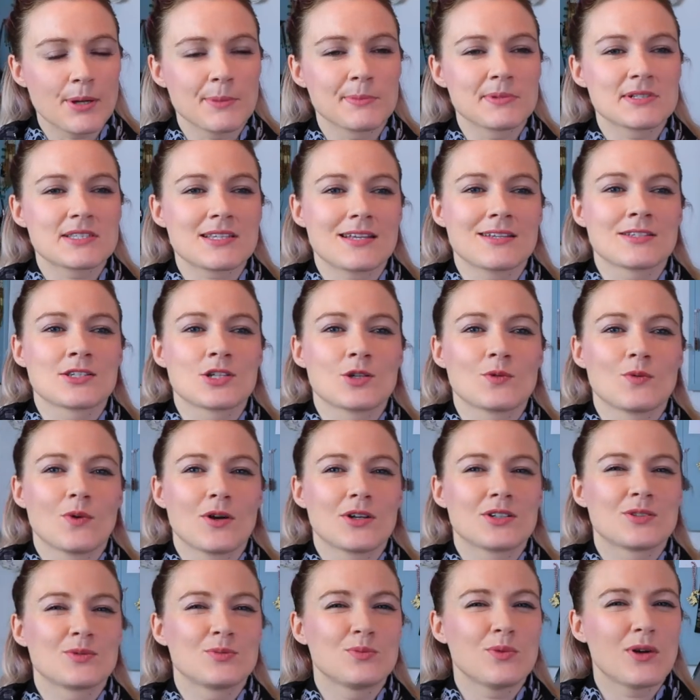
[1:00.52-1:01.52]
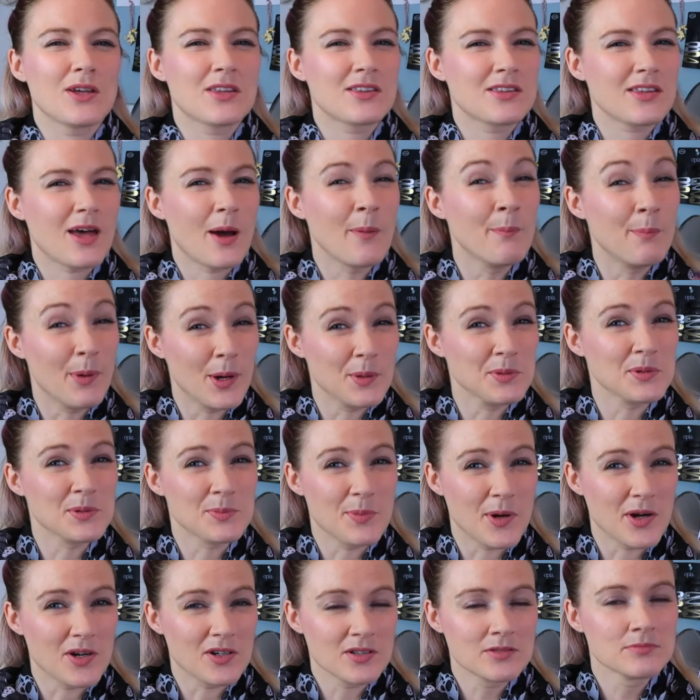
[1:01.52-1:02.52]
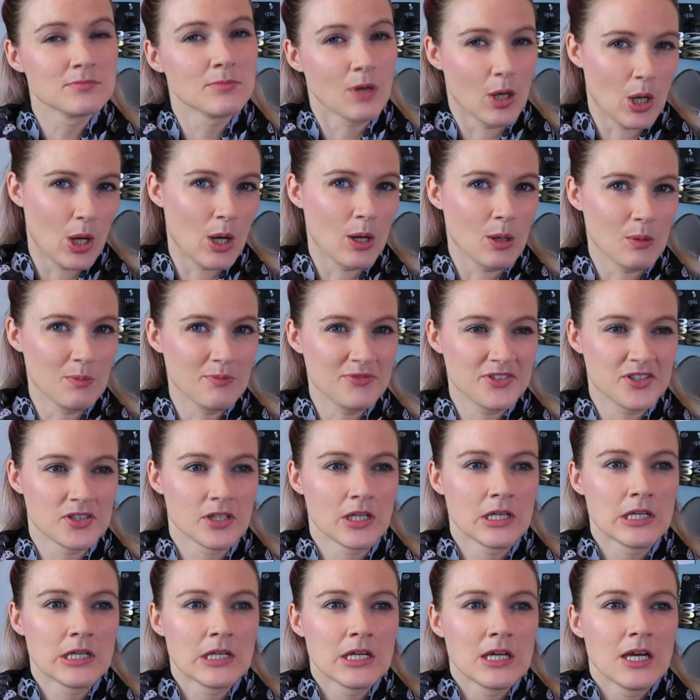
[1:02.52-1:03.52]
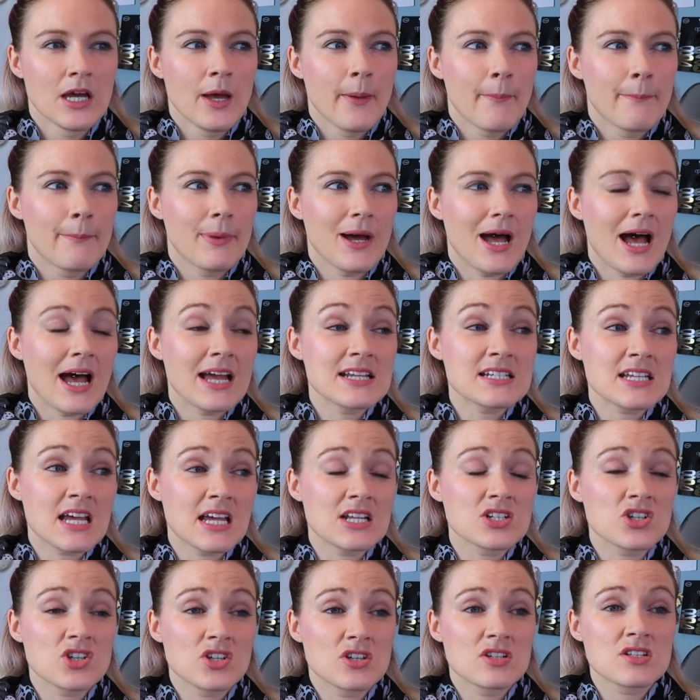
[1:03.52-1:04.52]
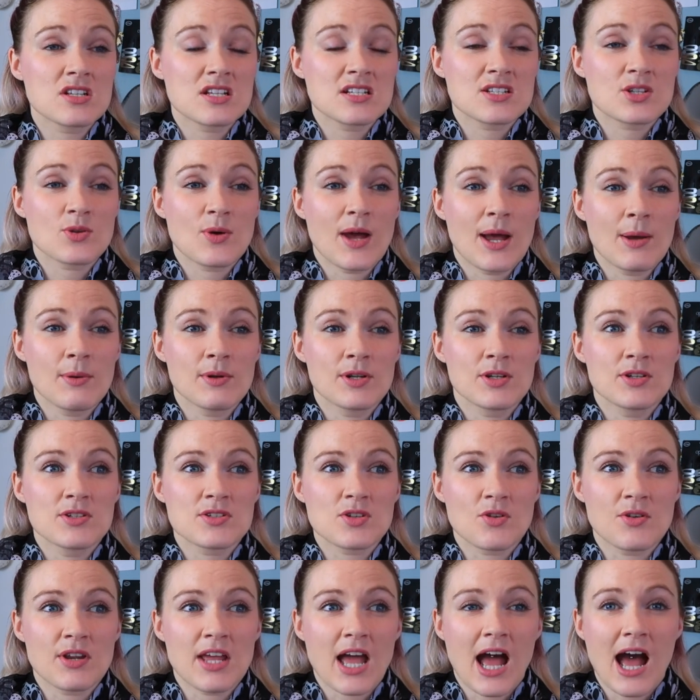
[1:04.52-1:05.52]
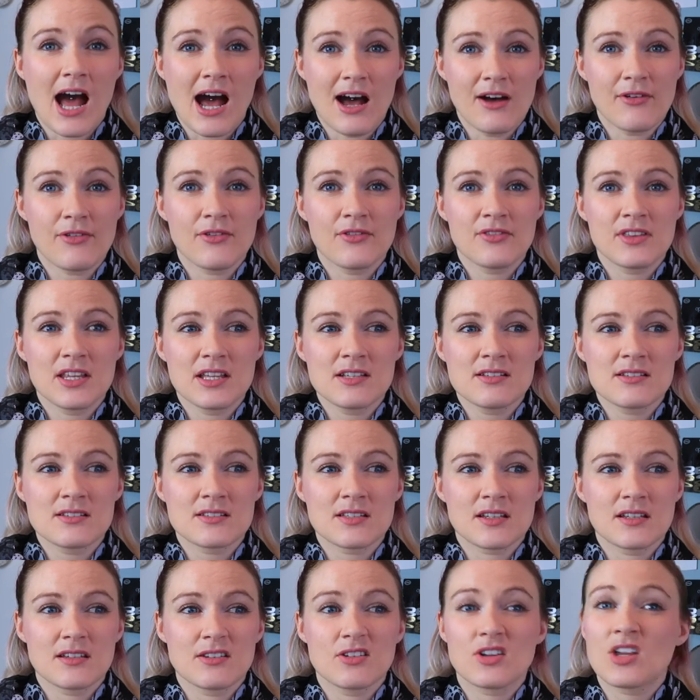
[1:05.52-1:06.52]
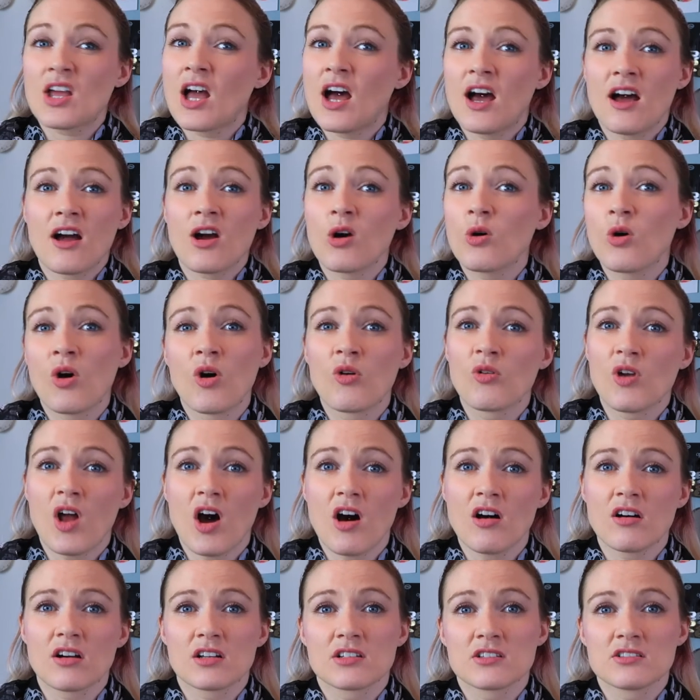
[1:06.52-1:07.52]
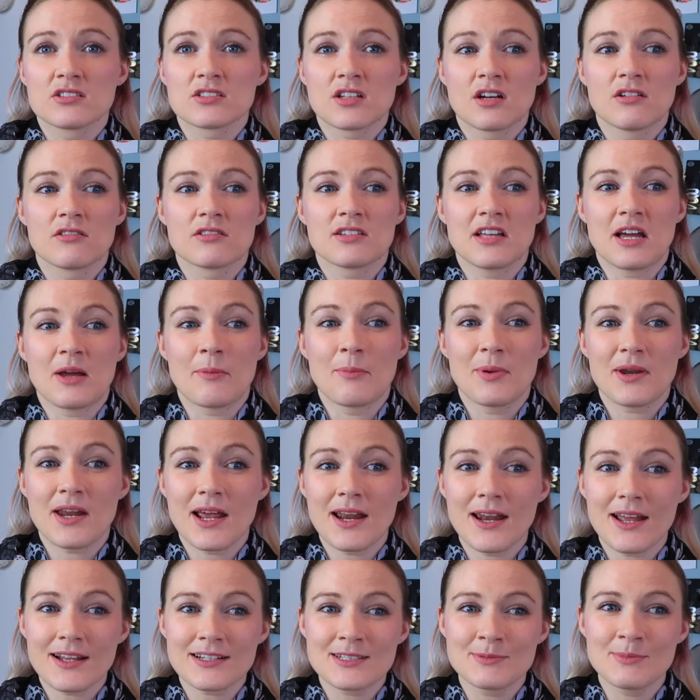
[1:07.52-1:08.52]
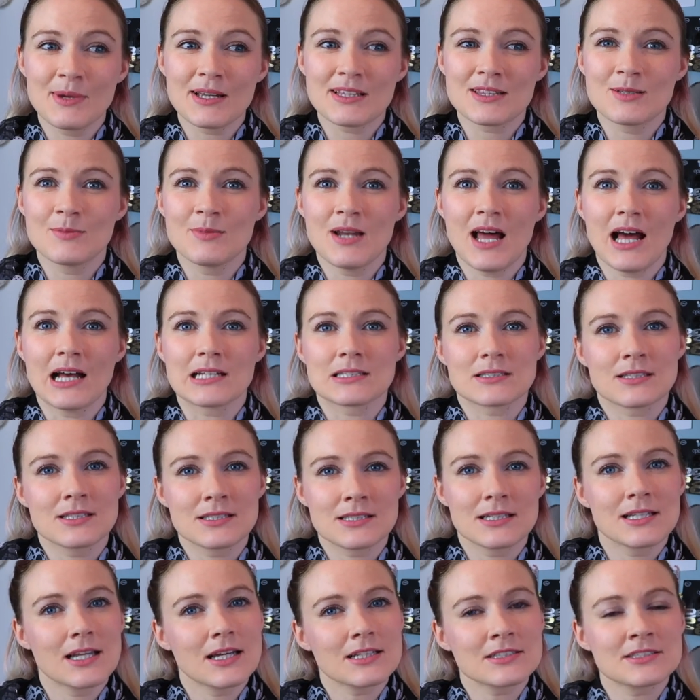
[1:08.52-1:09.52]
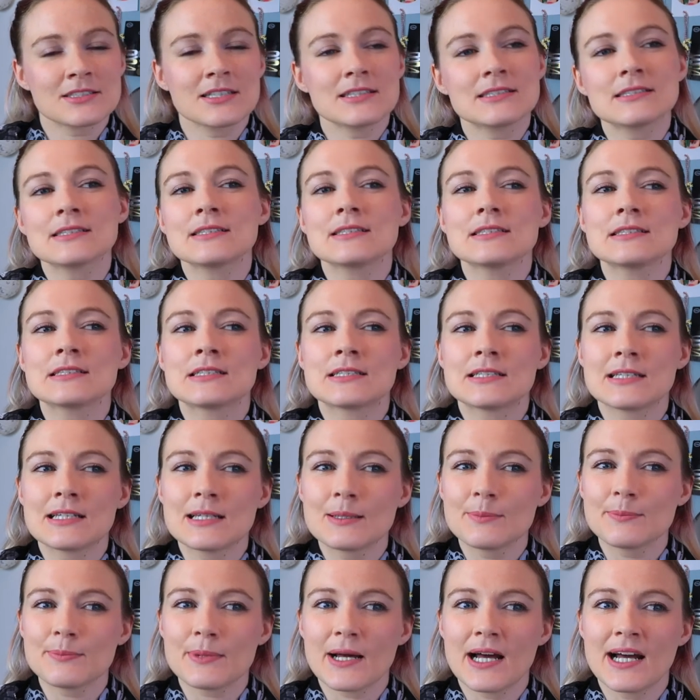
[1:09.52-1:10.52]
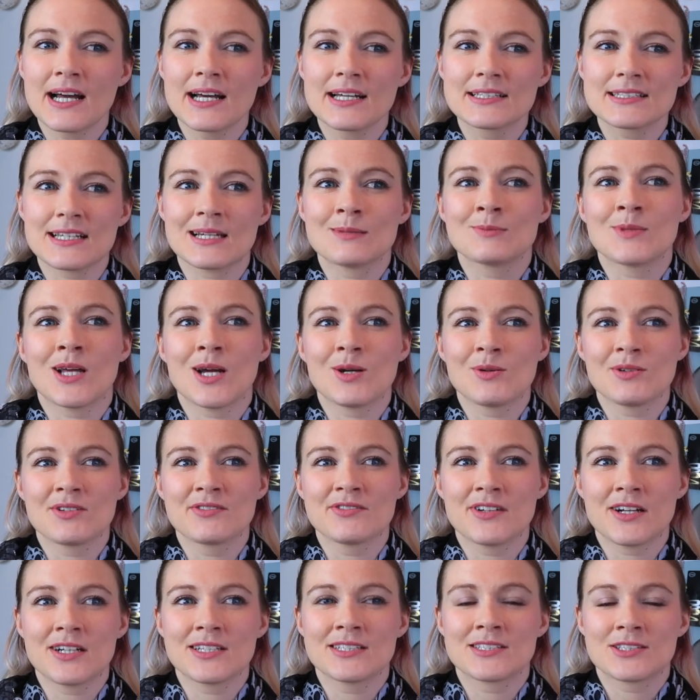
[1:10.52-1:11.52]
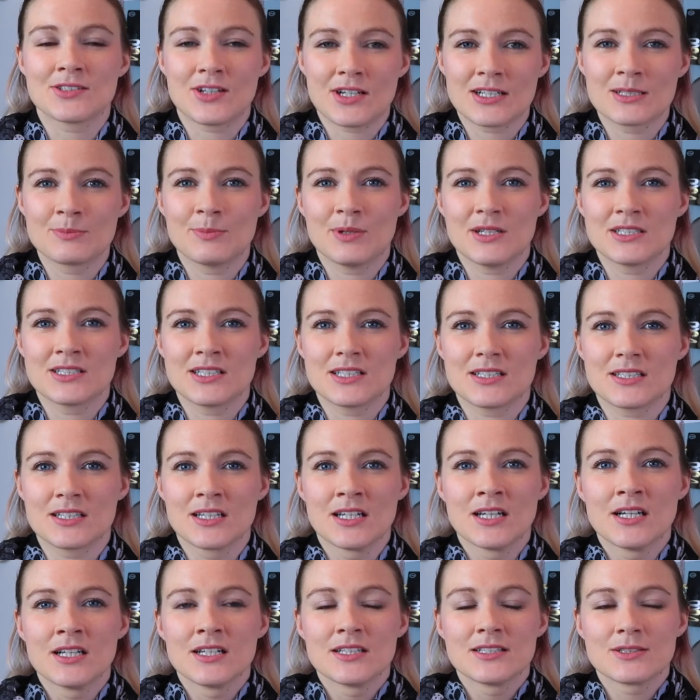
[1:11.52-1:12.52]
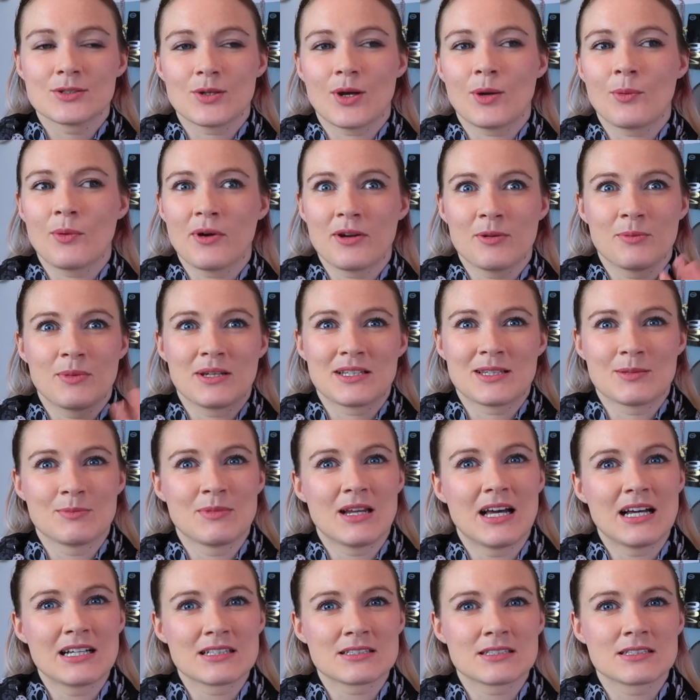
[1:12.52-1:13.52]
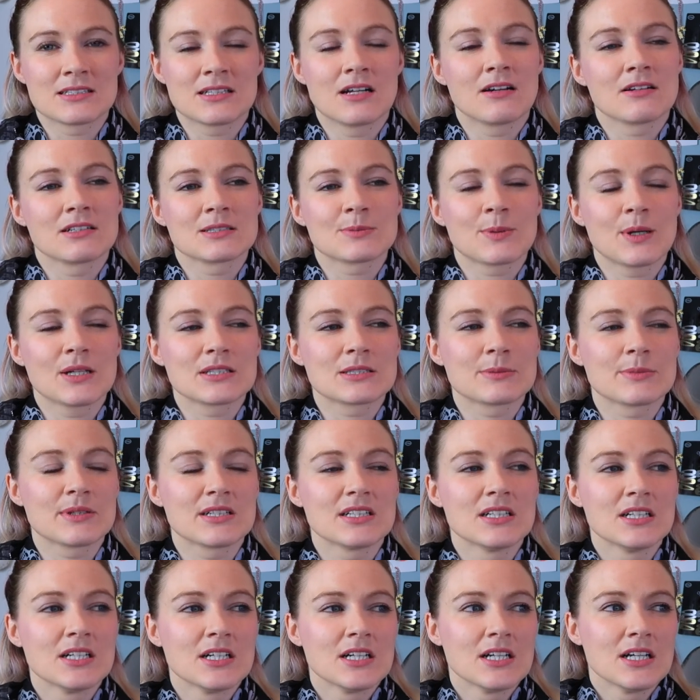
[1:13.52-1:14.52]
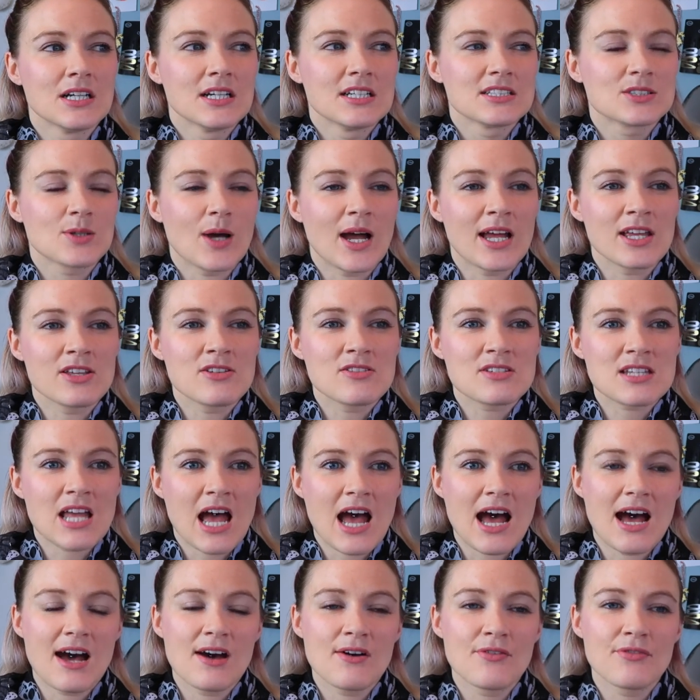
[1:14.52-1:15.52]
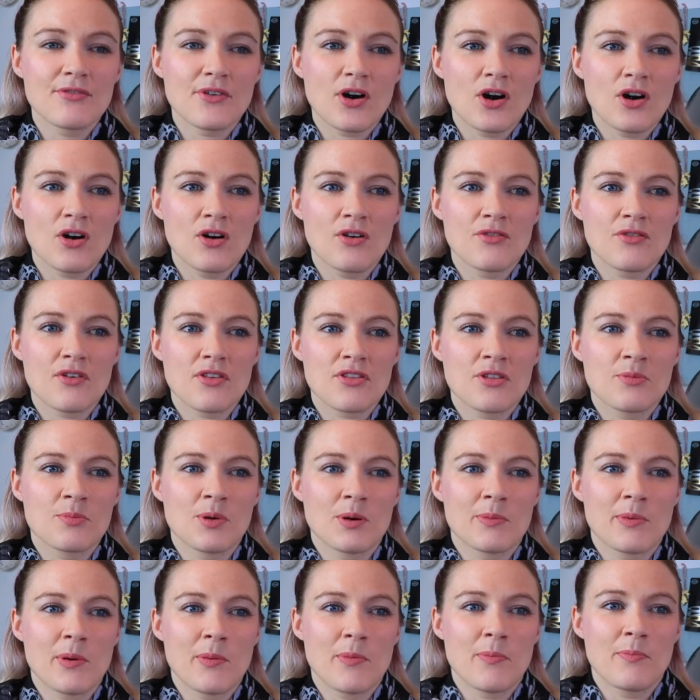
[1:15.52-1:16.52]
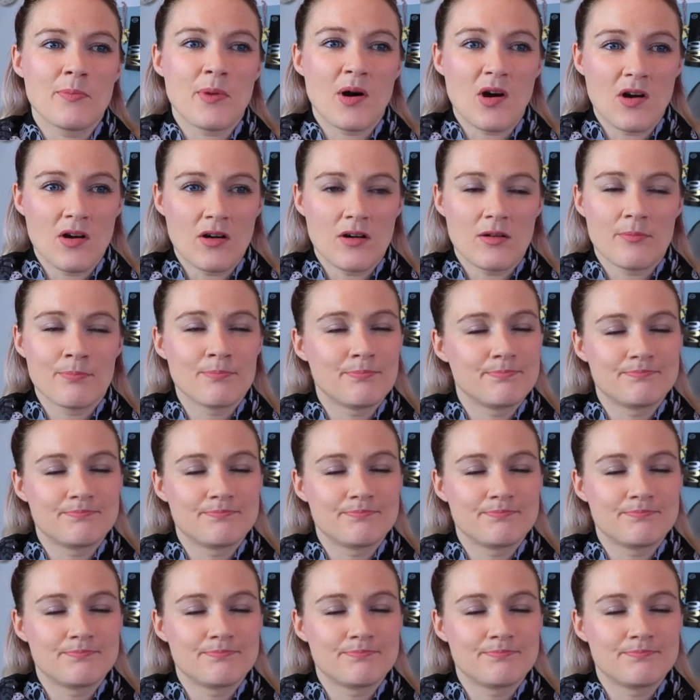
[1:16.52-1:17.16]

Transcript: bubbles as you would with a bubble bar, obvs. But I tend to use it, so I will use only half of this. You can go whole hog and use the whole thing, but I like to make them last because Lush isn't cheap and I'm now on a very strict budget, so I want to make them last as long as possible. So I used half of the bubble bar,